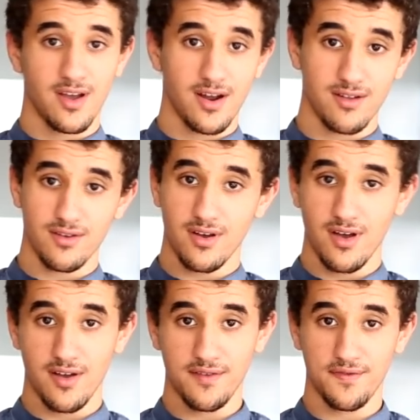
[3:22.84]
I don't know,
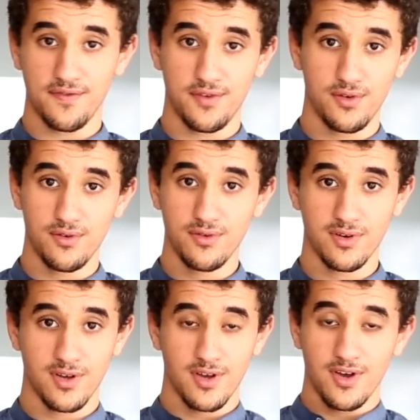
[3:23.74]
have a few
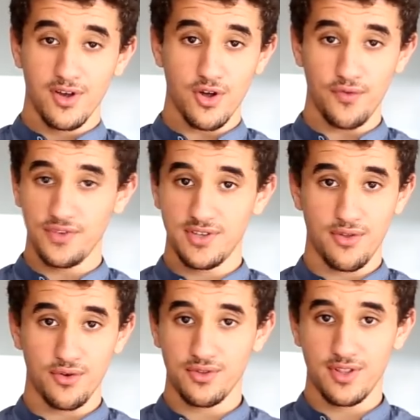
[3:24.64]
coffees
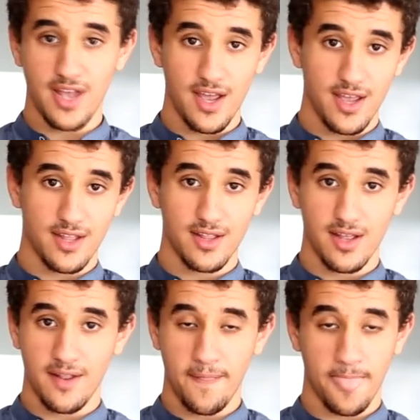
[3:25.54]
through the day and
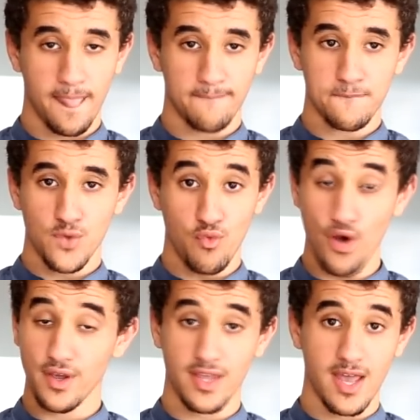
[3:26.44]
then
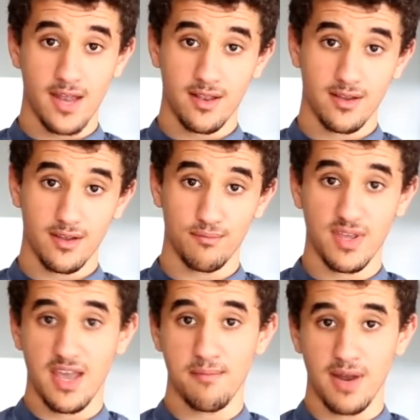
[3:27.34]
work again. It
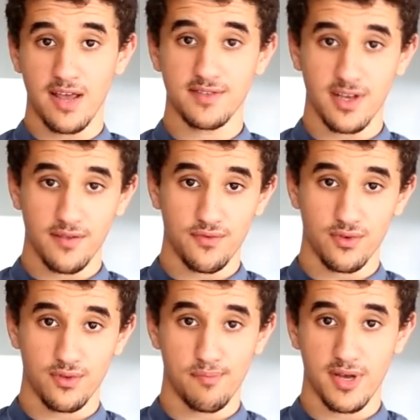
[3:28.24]
became my lifestyle
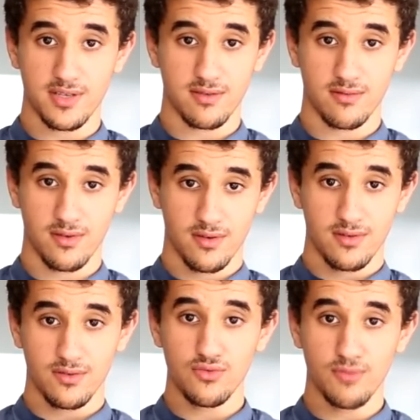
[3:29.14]
for the past
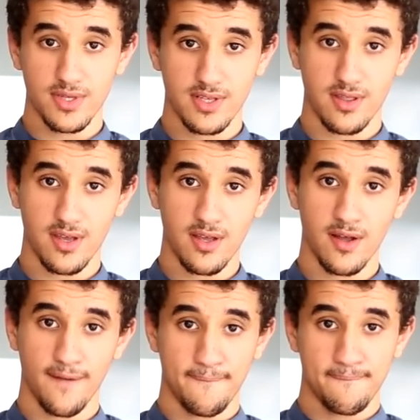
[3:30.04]
two months, I think.
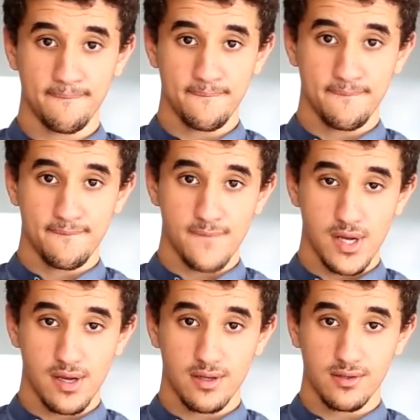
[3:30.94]

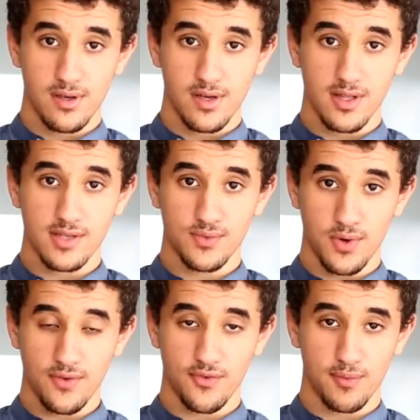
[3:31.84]
And yeah, that's
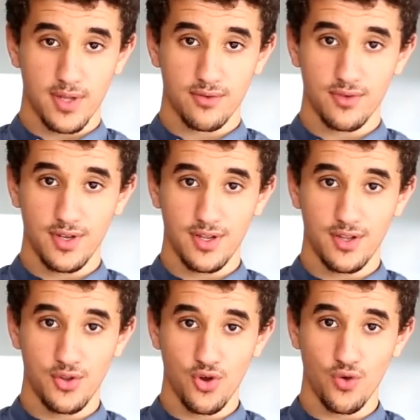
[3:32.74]
work for me. I don't really
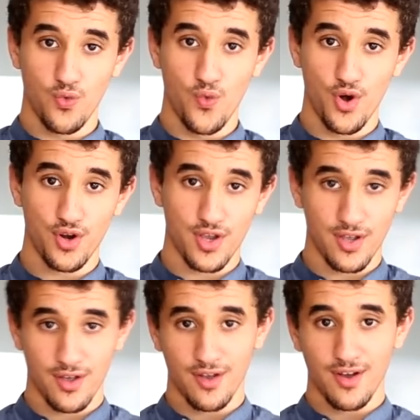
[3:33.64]
know work
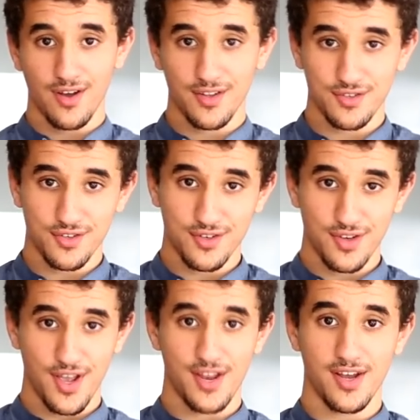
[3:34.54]

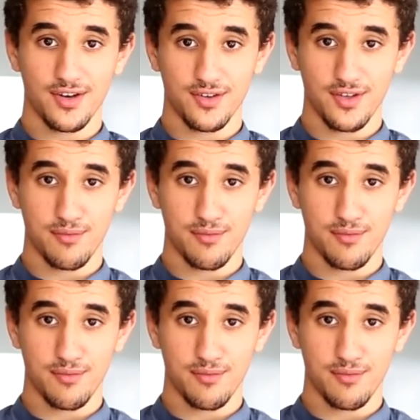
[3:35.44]
under any other